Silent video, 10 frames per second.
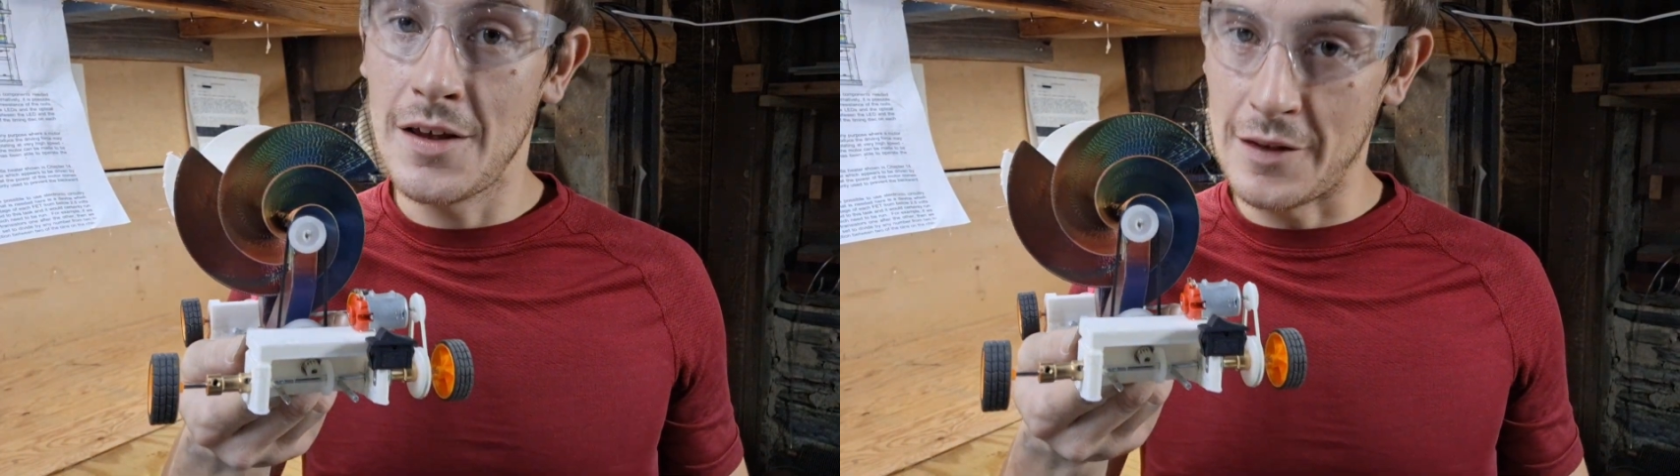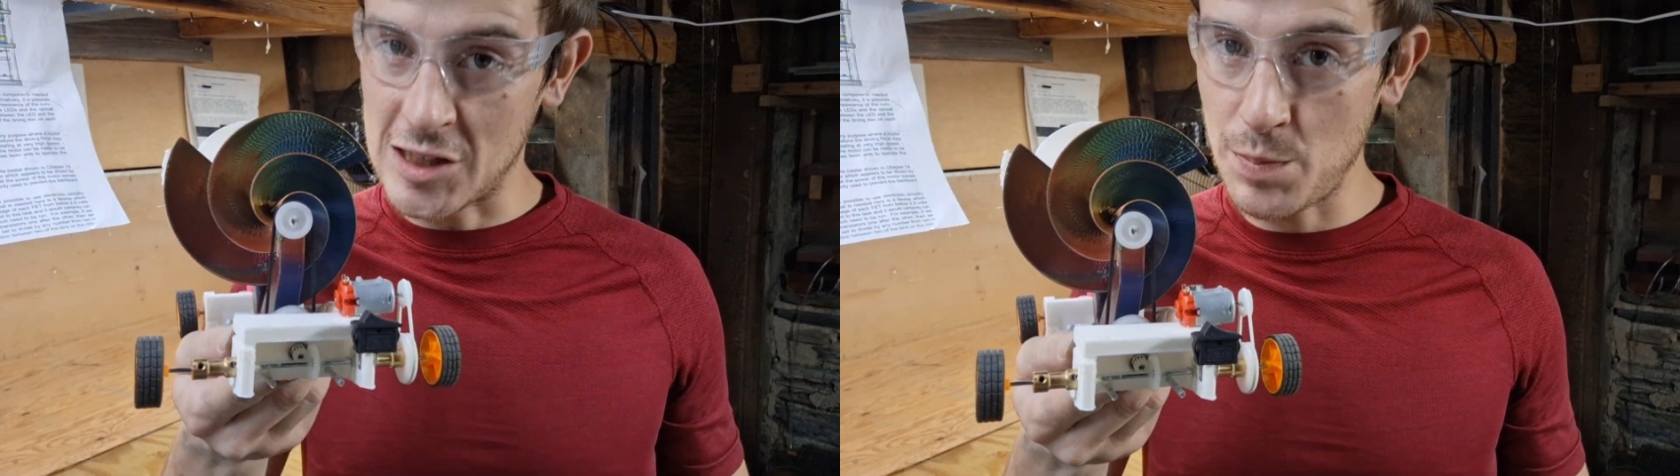
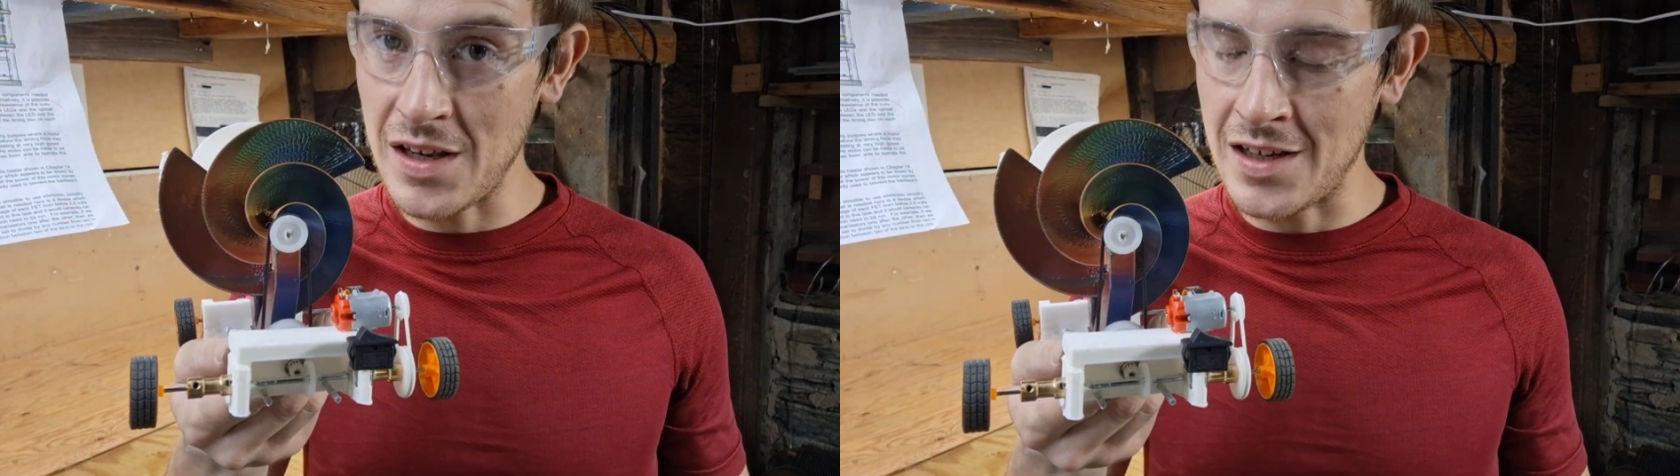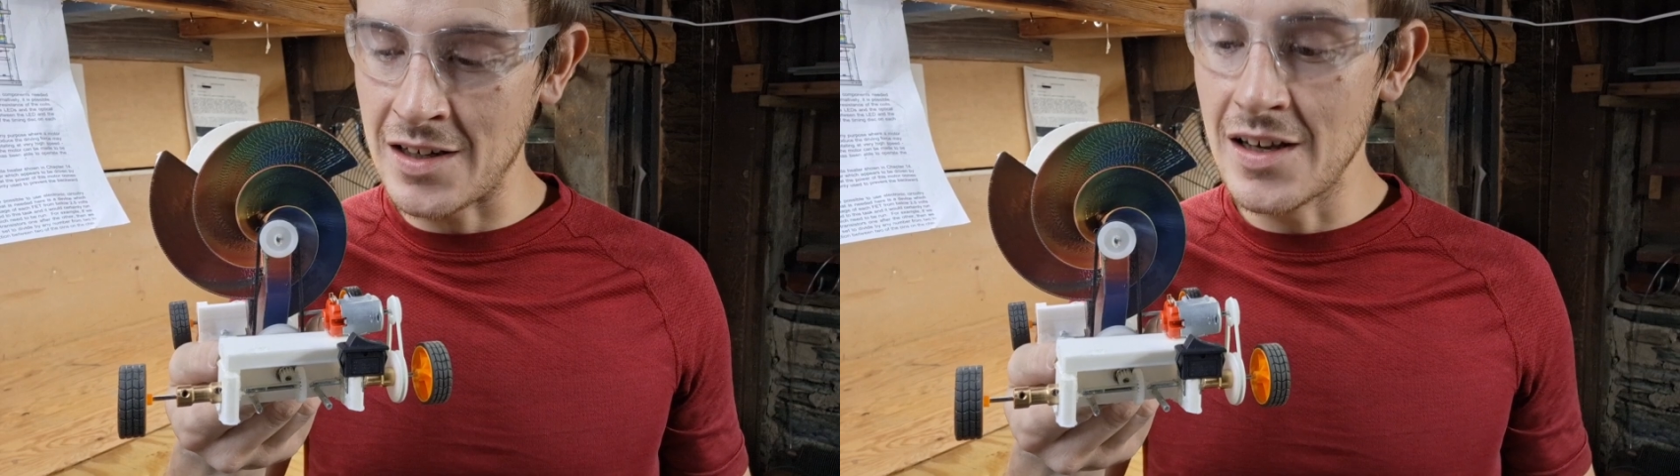the
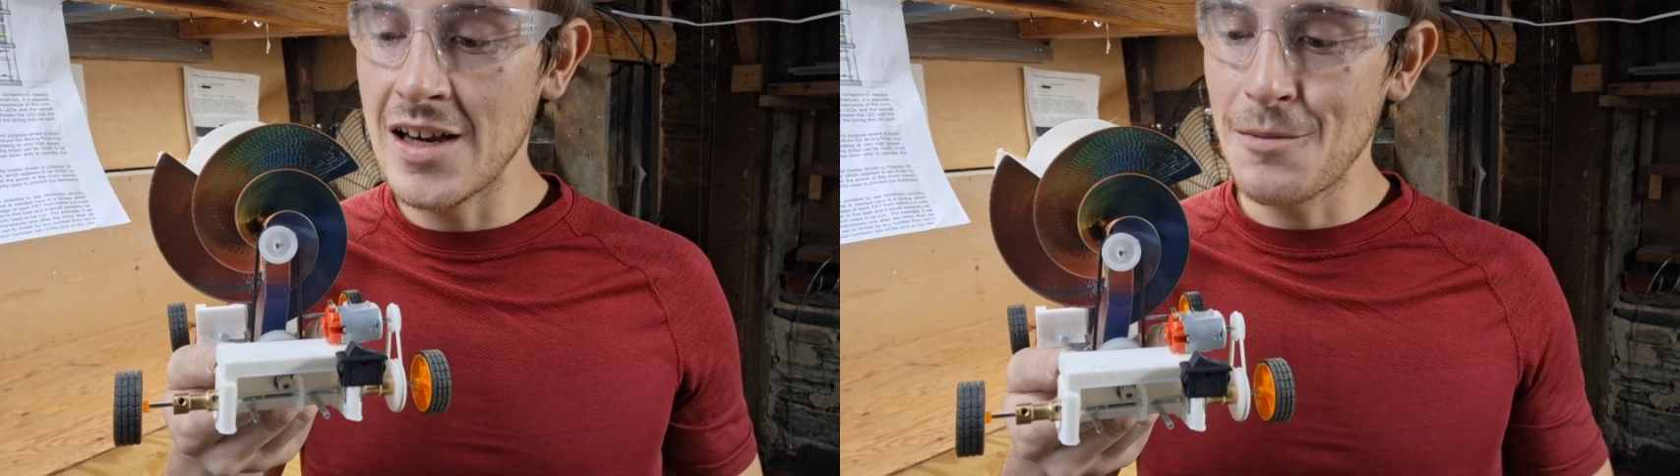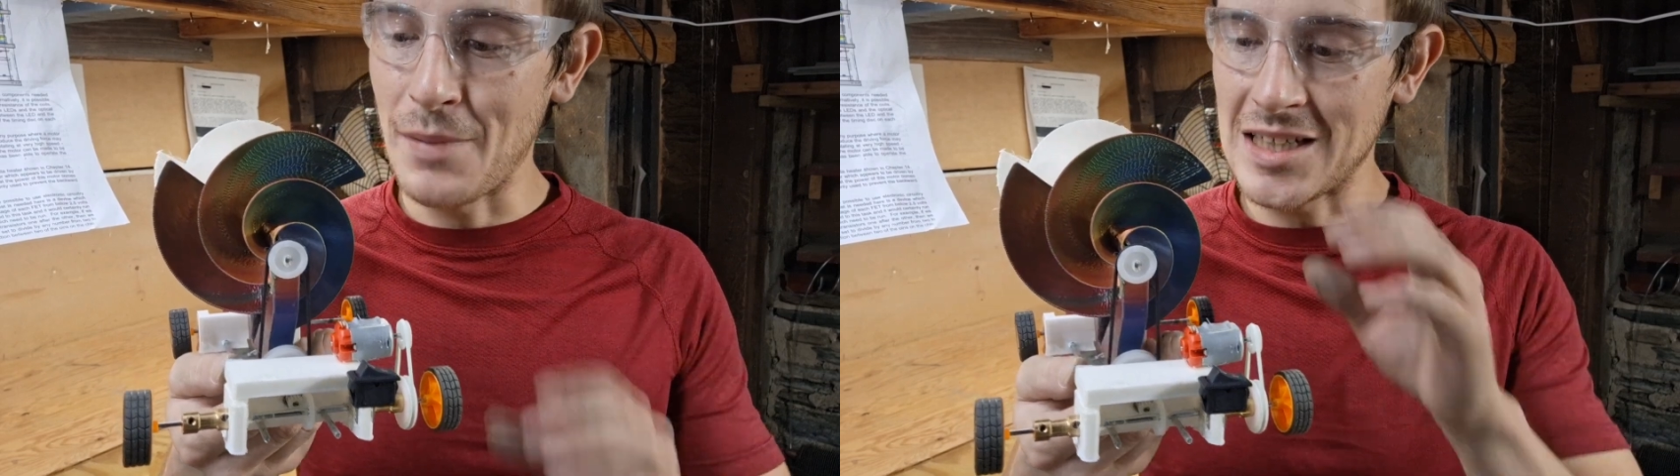speed
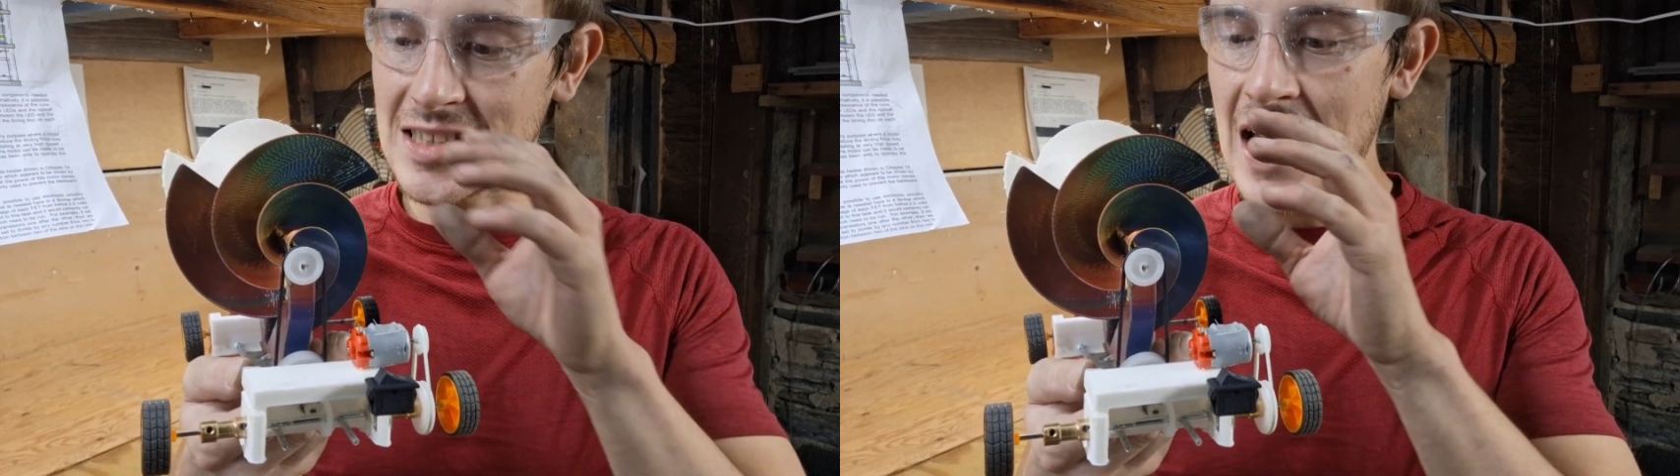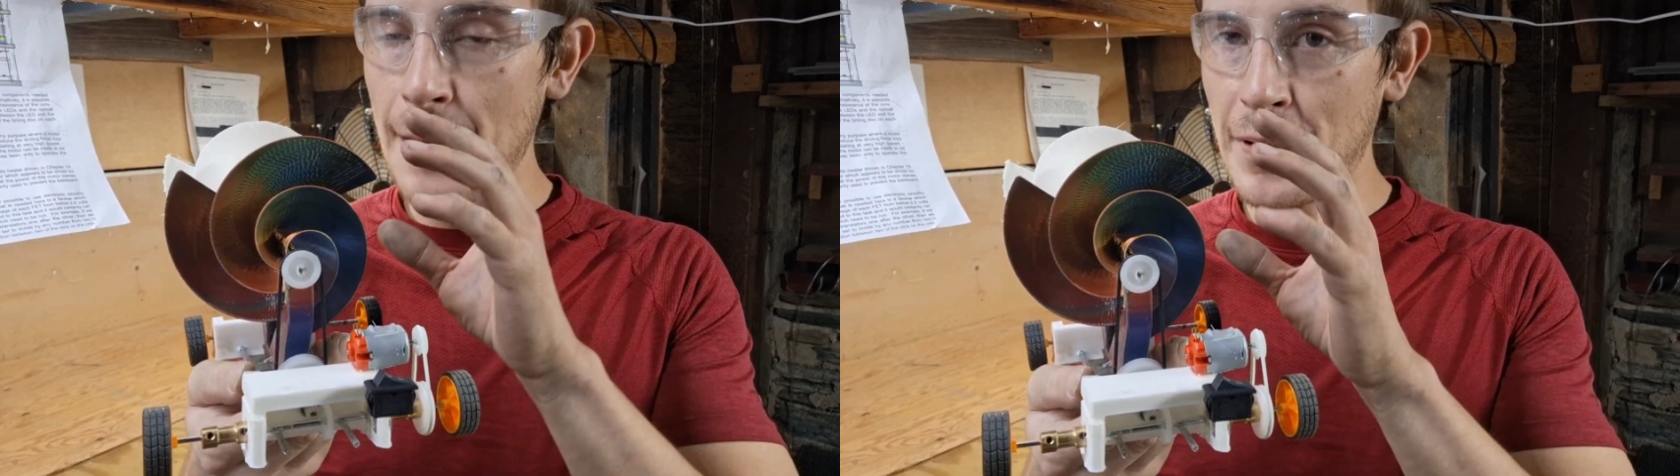by
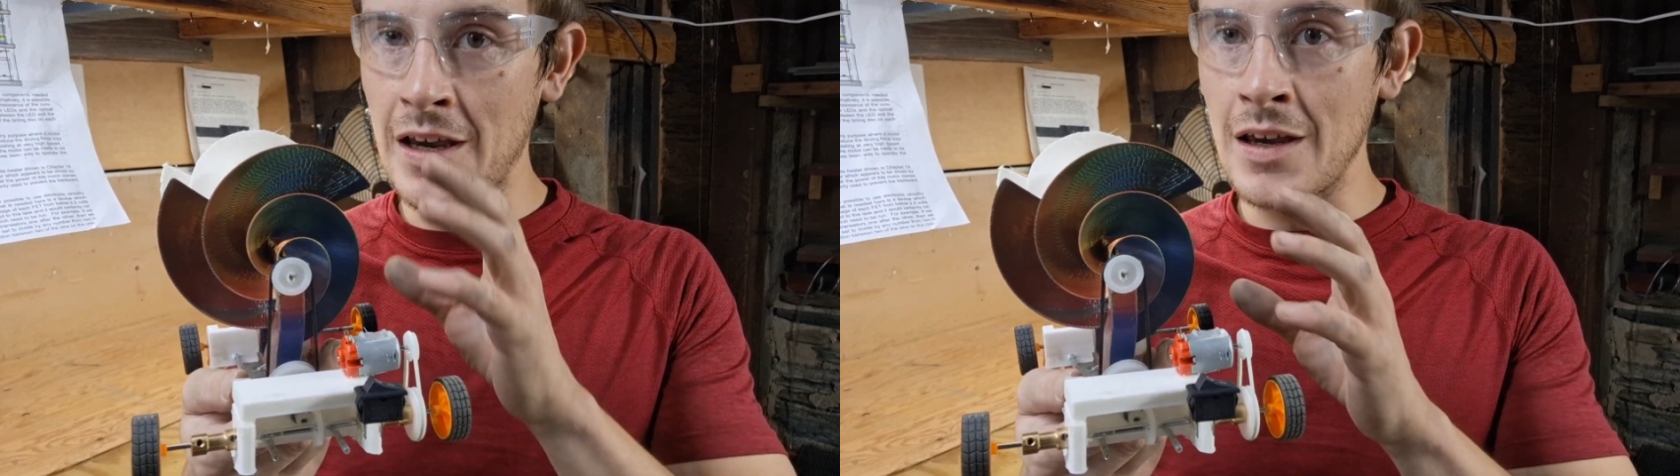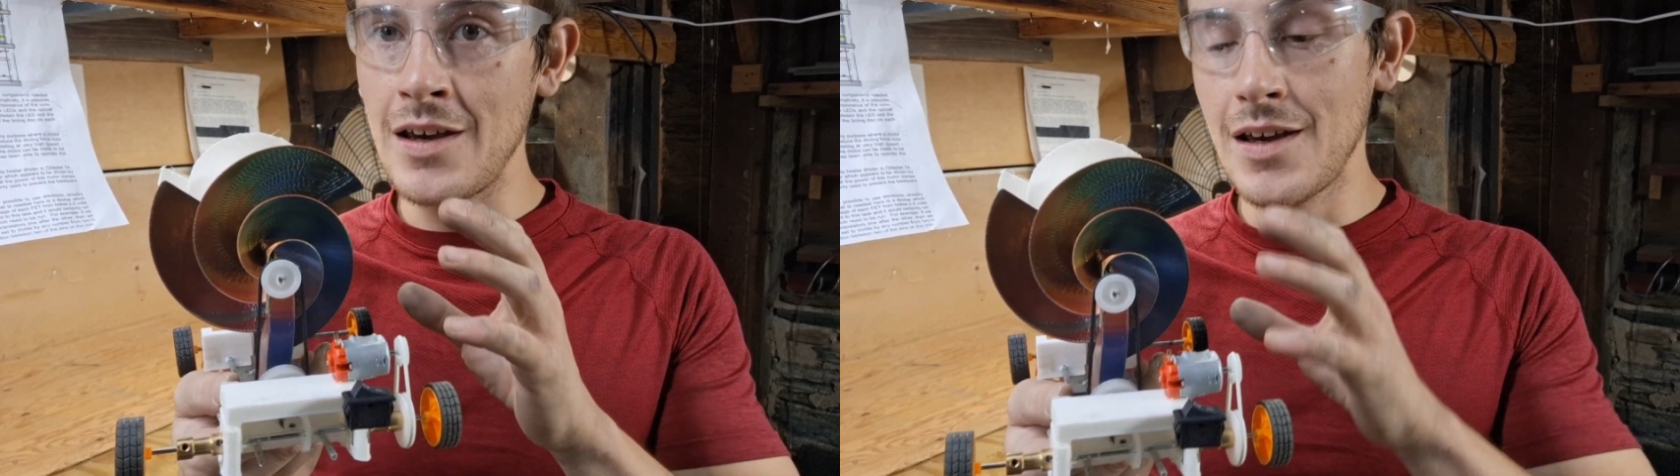
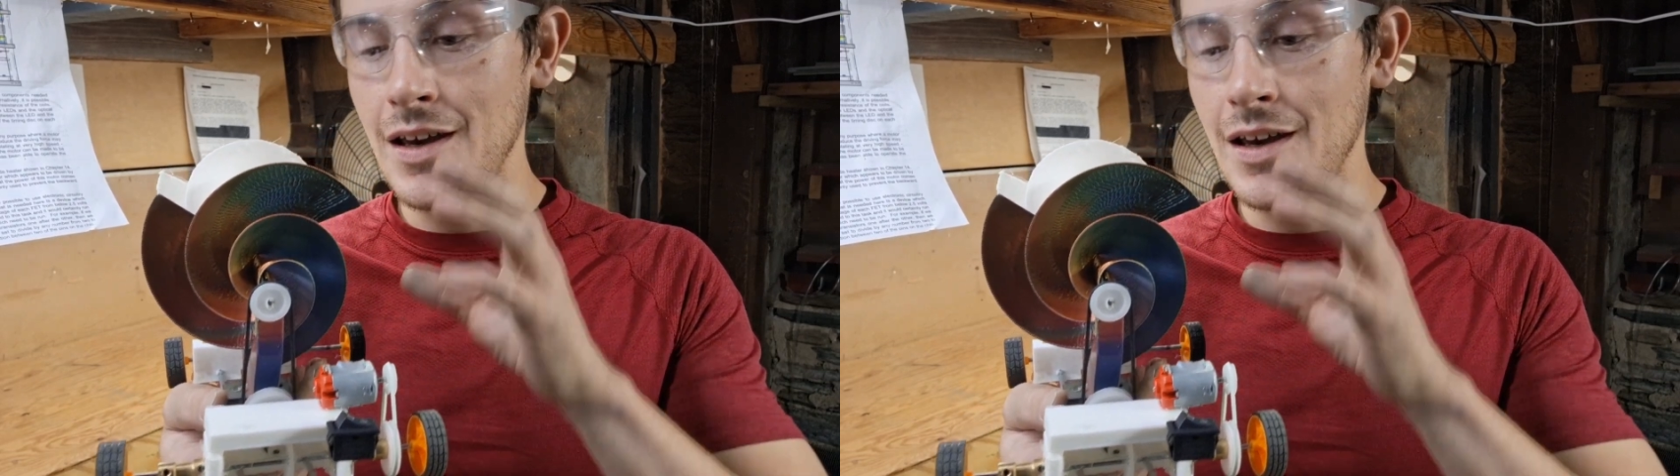slapping